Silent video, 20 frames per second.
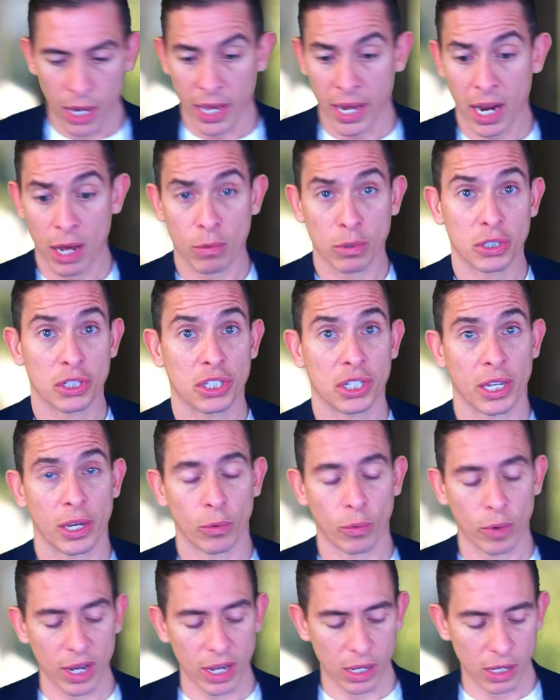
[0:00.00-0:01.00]
And I would say,
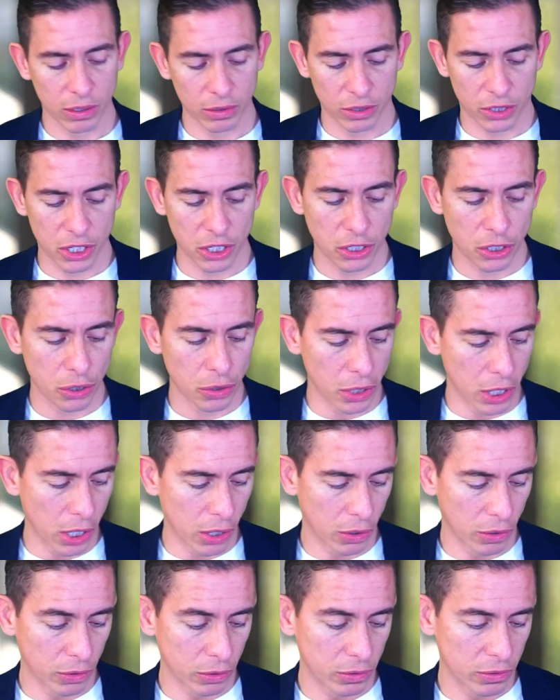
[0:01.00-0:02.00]
well, did you
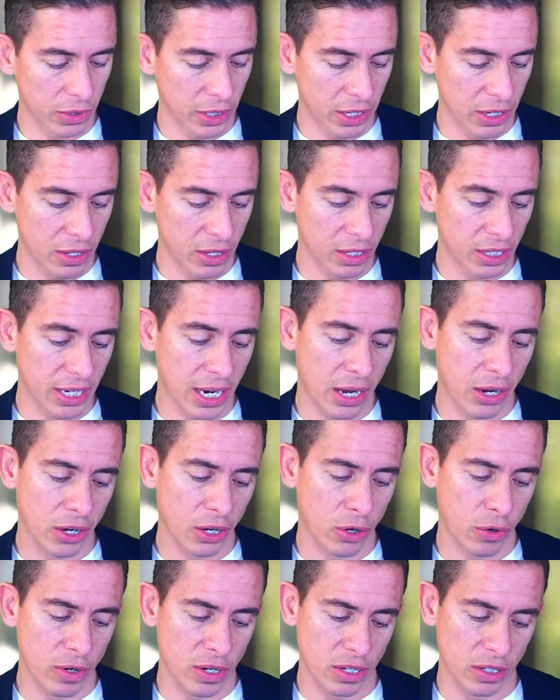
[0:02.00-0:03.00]
know that in the town
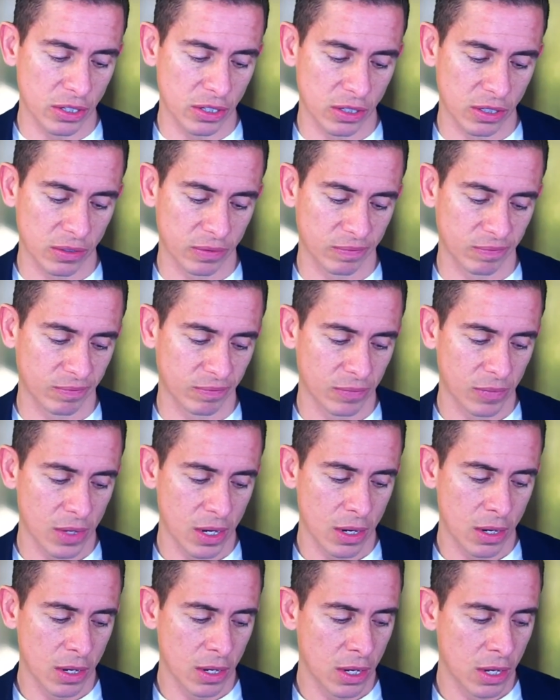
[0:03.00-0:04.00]
of Greece,
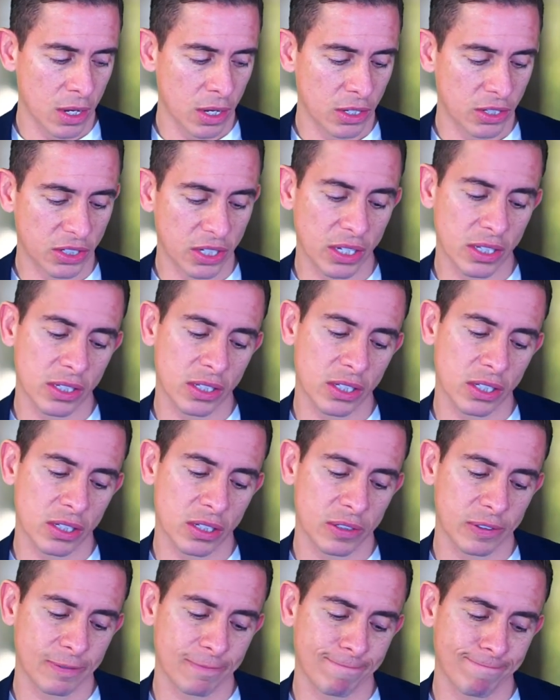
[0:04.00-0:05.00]

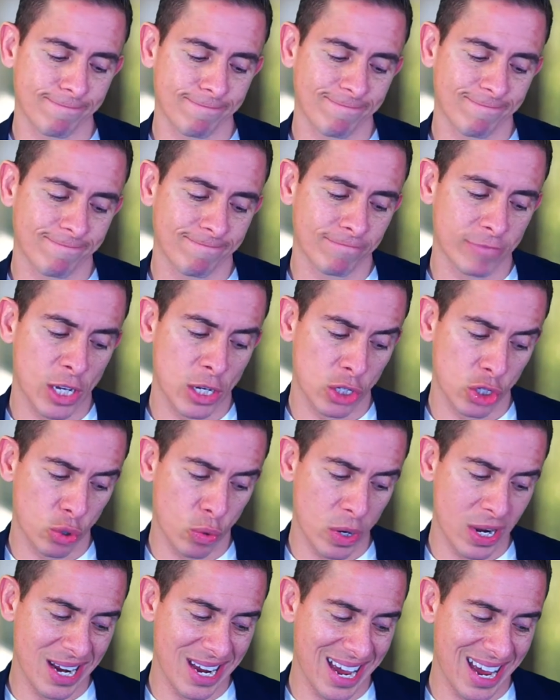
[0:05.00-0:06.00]
since
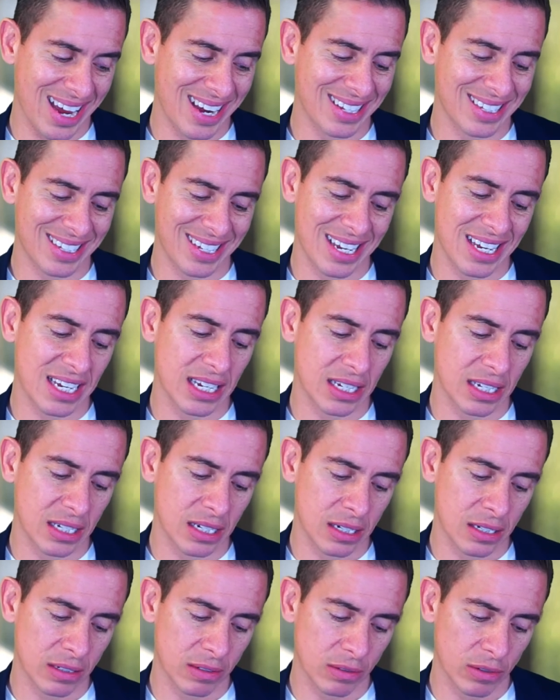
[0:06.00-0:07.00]

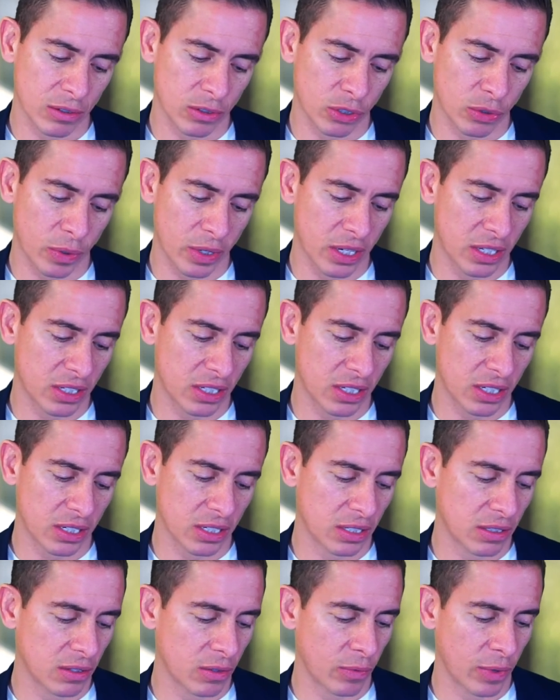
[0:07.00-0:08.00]
2018 or
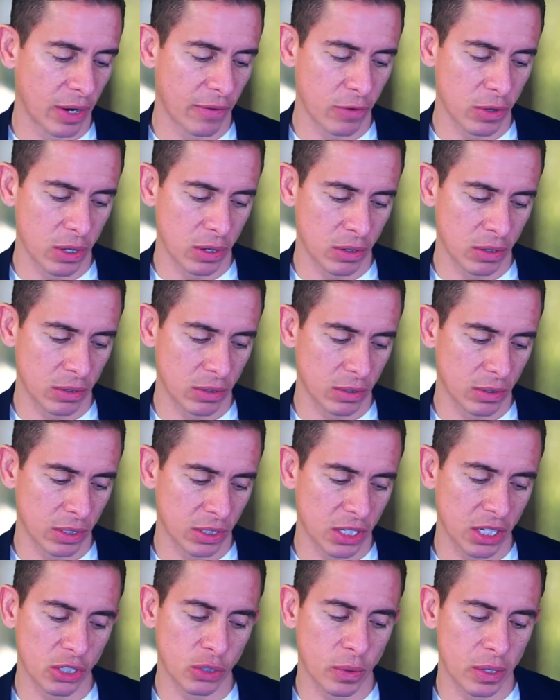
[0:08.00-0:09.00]
26, whenever they're,
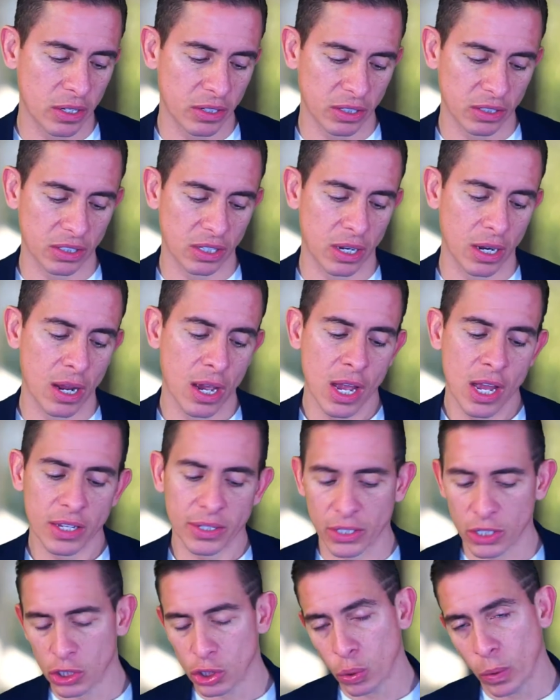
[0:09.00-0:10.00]
let's say 2016,
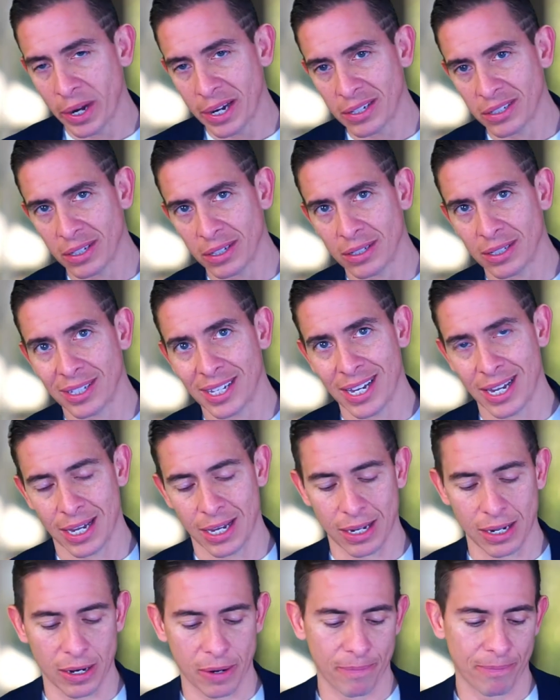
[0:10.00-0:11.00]
since
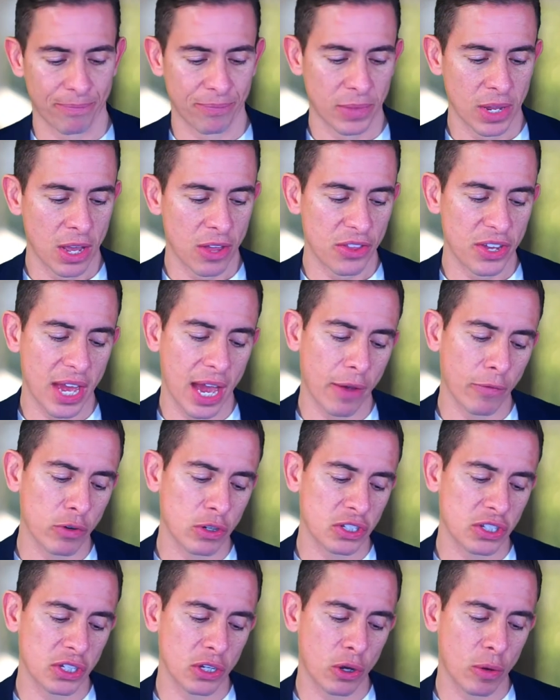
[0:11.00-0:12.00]
2016, the
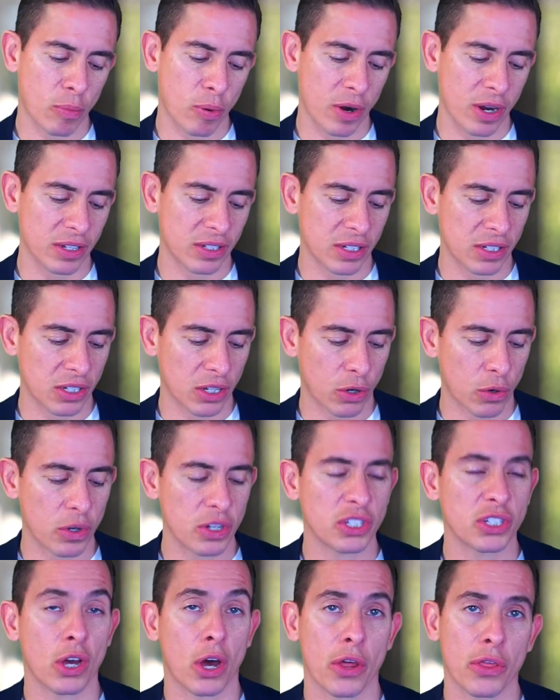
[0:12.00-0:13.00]
average sale price has
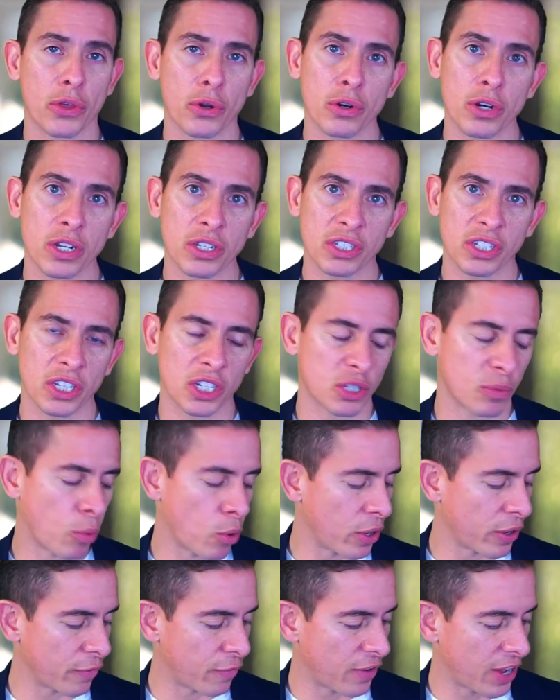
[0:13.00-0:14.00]
increased
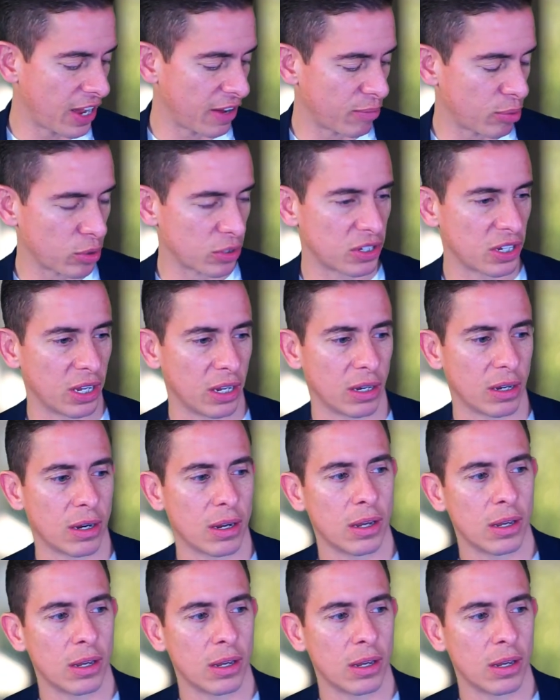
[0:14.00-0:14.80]
36.5%.